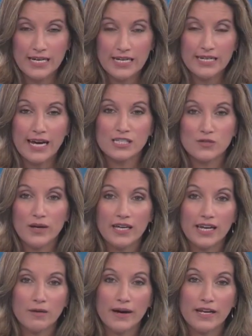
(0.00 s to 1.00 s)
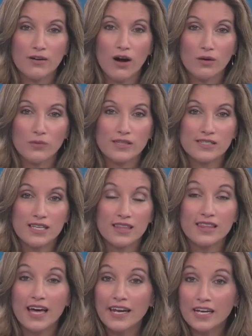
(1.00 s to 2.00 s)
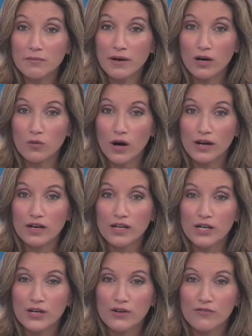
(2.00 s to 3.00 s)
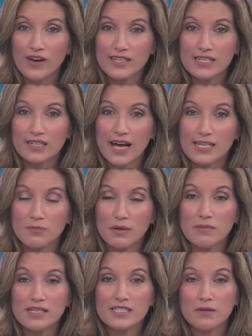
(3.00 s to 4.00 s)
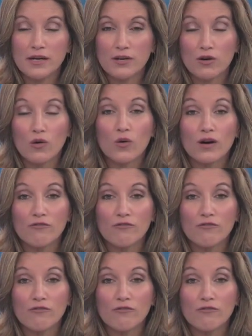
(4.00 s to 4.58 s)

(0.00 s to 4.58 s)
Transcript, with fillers: Next week, anybody caught with synthetic marijuana could face a Class B misdemeanor or a